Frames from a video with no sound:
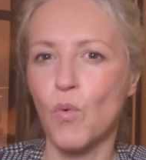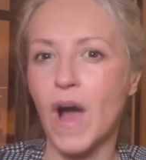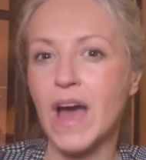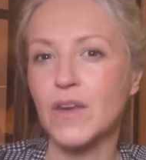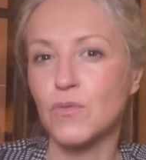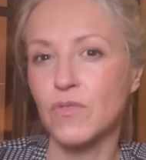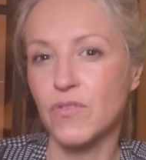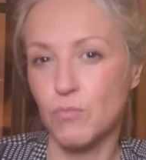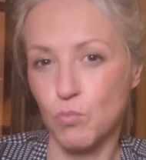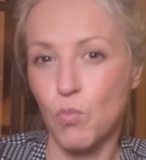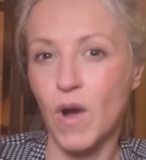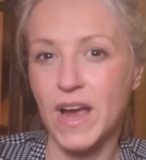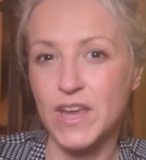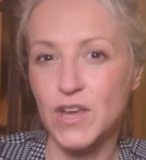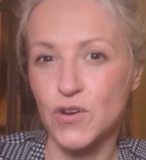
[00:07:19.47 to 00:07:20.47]
And
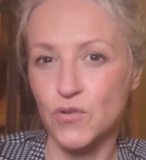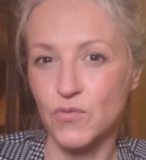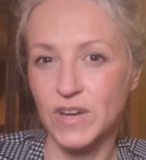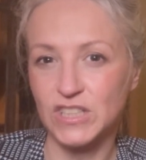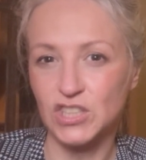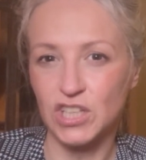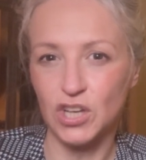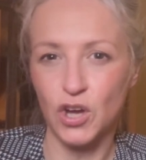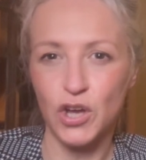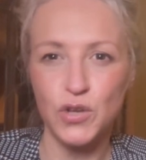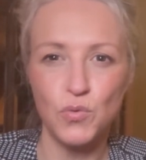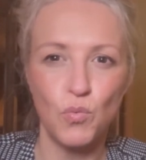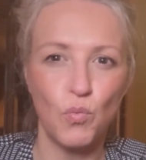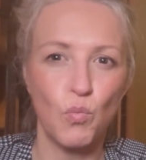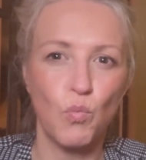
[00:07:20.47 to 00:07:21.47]
why you're reaching out,
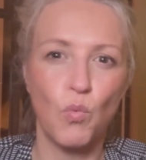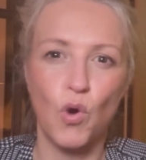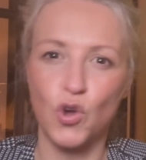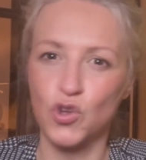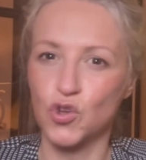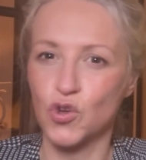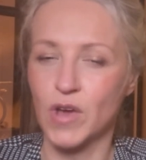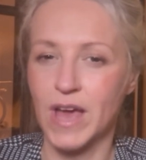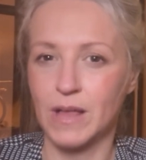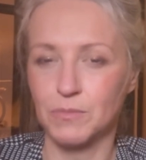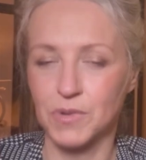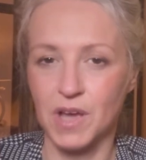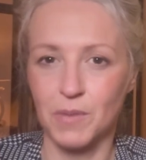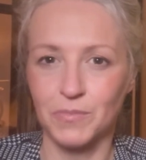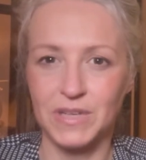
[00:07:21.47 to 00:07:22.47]
what you
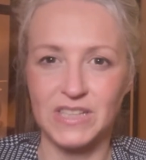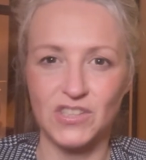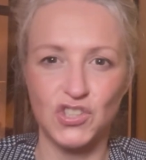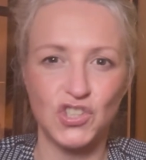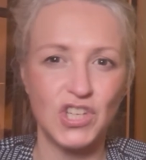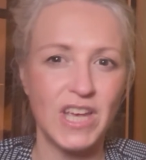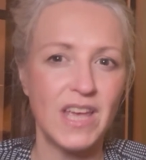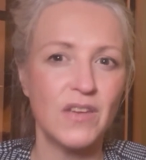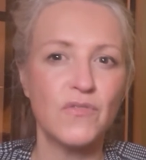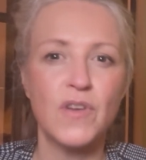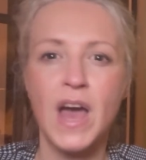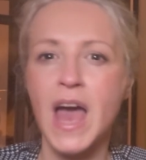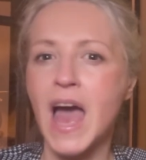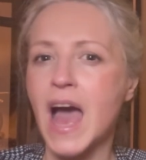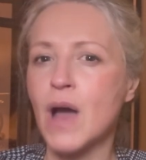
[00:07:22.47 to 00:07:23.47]
help companies achieve,
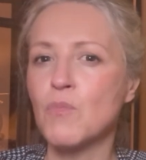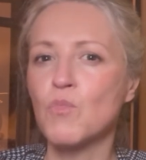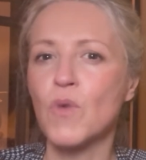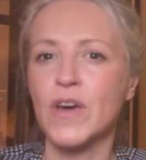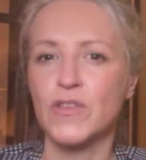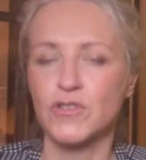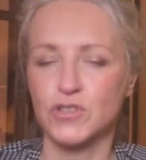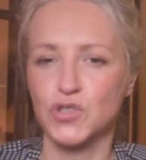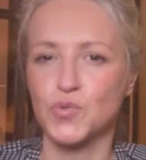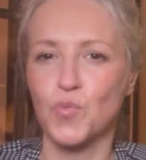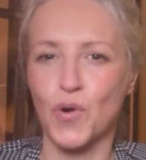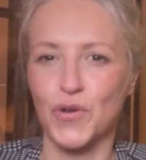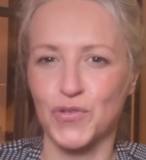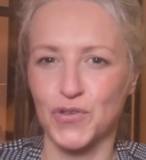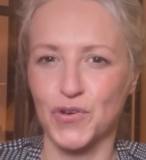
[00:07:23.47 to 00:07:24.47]
and whether it's
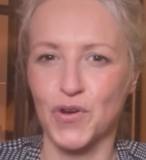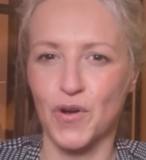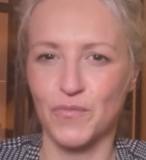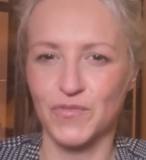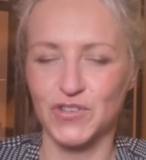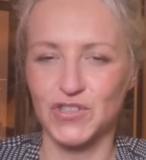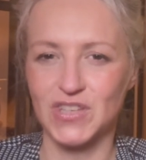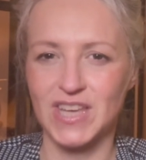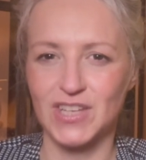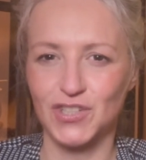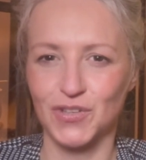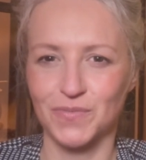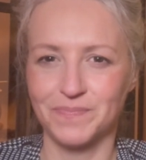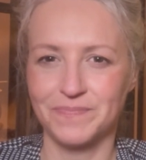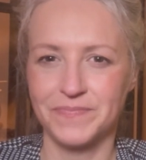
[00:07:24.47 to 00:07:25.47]
worth a
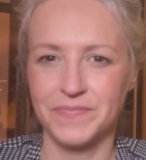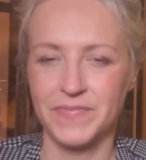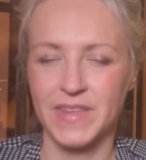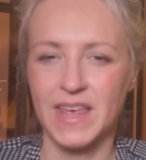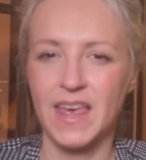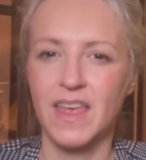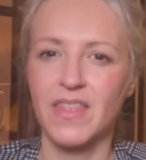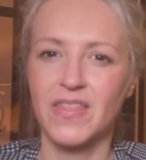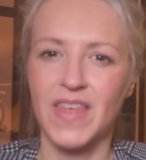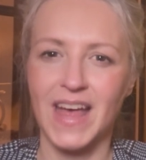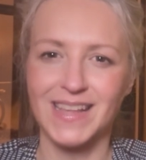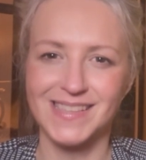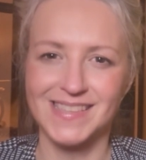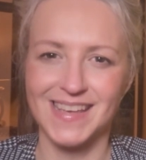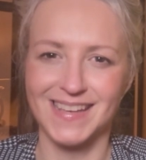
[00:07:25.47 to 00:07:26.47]
conversation.
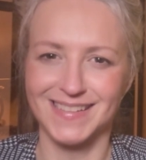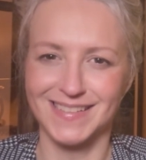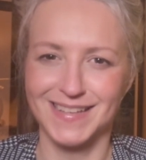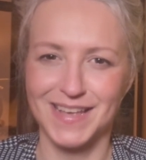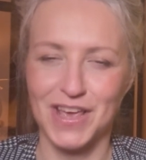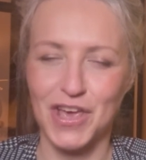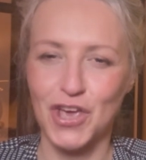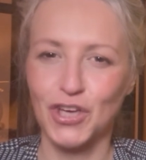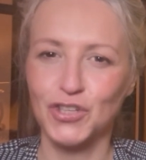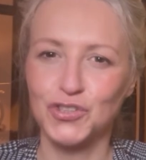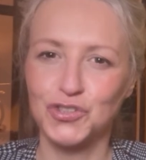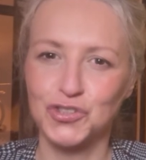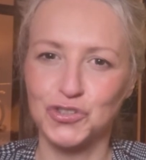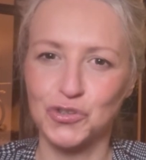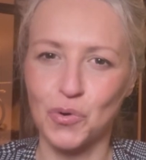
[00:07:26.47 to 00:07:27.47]
That's it.
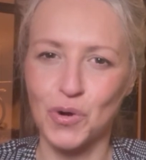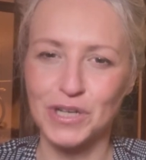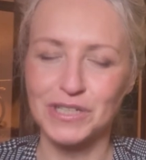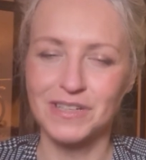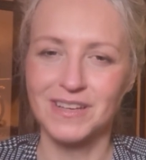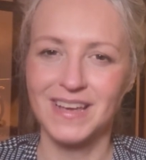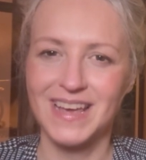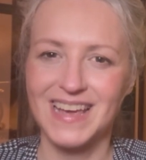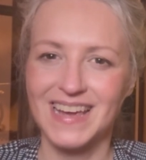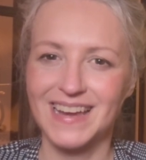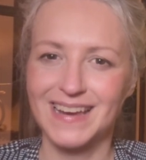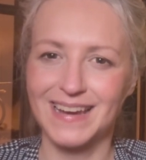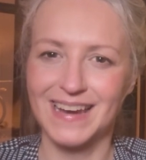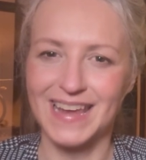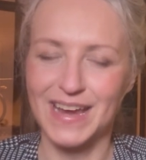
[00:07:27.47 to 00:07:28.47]
Short,
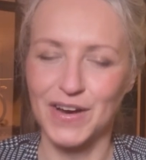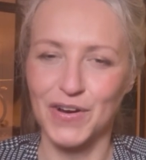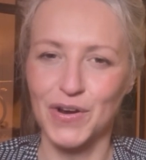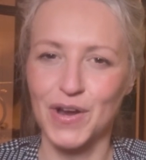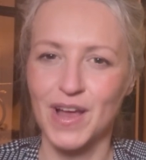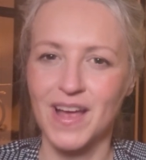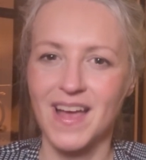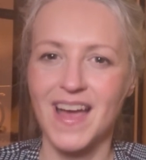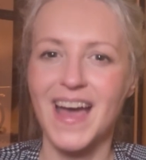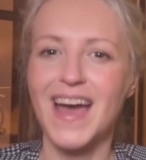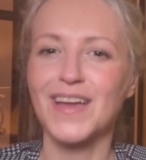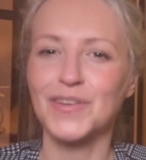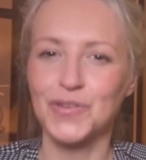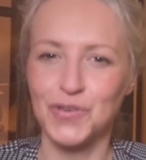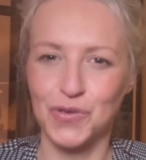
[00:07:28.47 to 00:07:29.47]
clear,
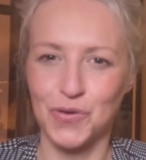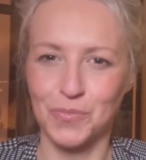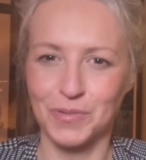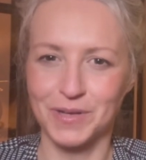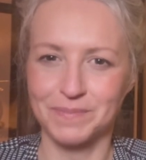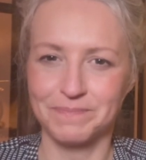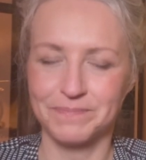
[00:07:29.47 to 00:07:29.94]
and human.